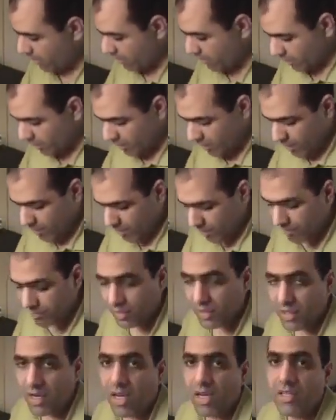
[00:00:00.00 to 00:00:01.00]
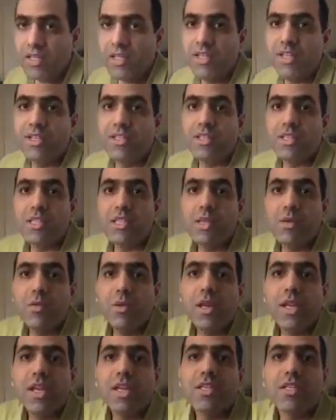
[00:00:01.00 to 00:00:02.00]
The tip of the gun here
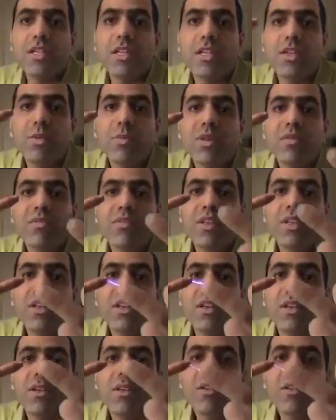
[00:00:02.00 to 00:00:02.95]
simulates a human finger.